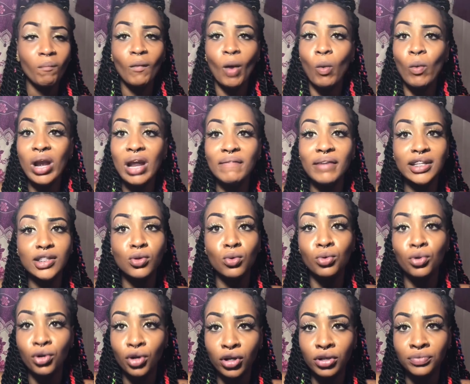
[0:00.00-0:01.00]
We never
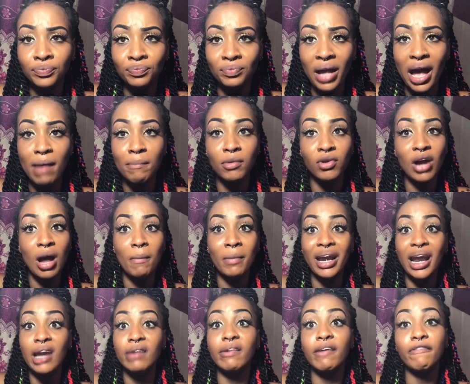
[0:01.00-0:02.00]
told nothing, and my
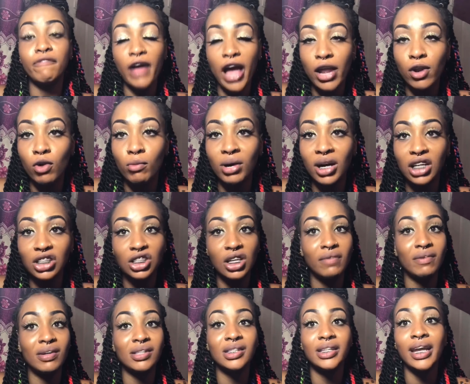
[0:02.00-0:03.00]
grandmother never find out because she
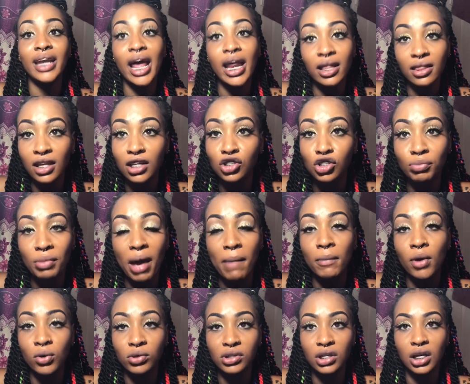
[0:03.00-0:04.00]
never said anything to me
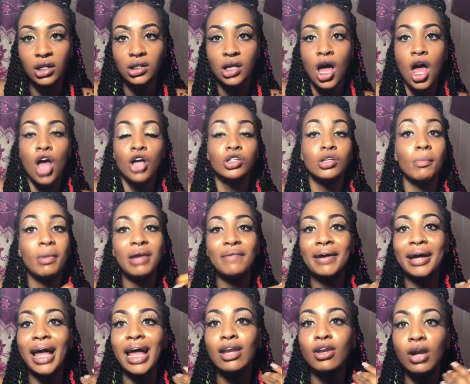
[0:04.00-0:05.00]
about it. So I never
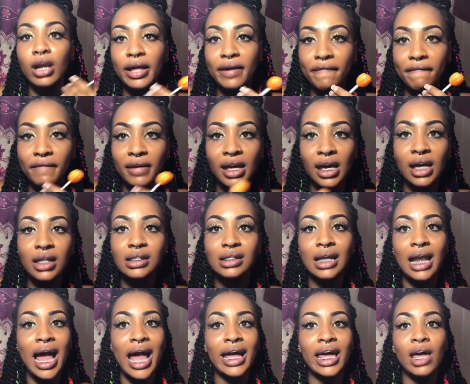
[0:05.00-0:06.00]
get no lick for it.
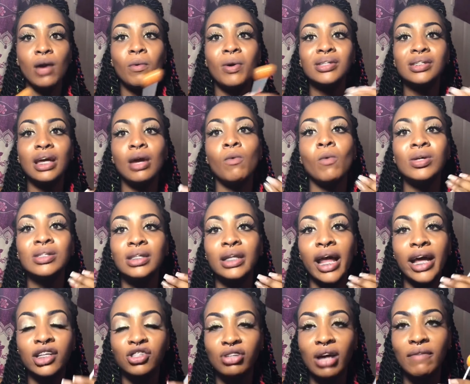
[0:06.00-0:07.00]
Like, it wasn't
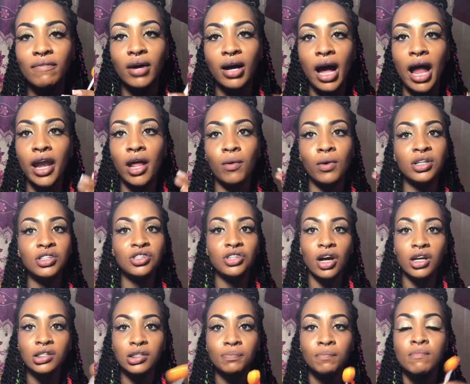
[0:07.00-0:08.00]
extravagant. It was
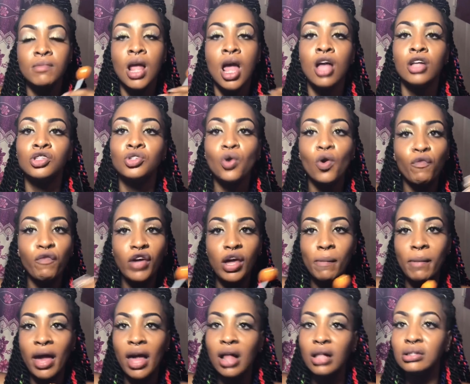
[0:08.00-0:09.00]
just two
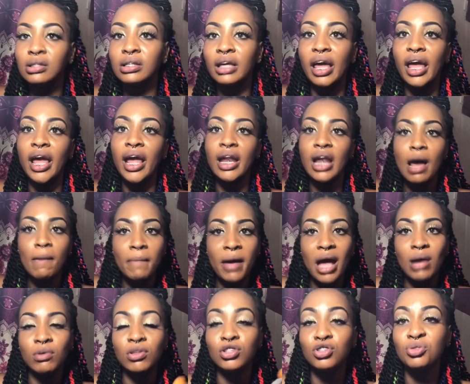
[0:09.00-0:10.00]
females in a
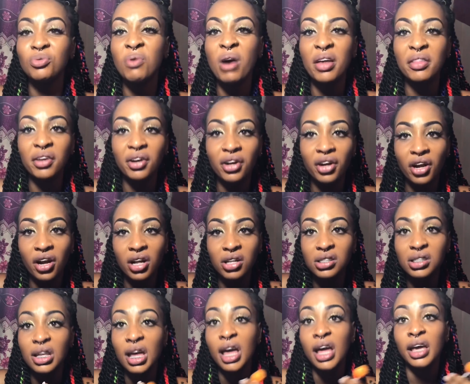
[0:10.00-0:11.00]
bed with two other girls,
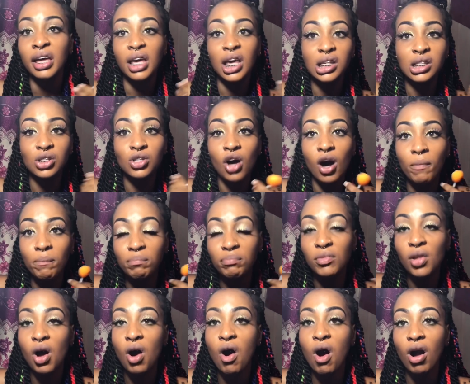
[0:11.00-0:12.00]
kiss up,
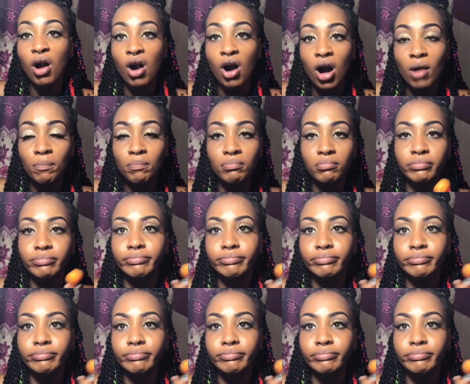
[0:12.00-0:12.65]
hug up,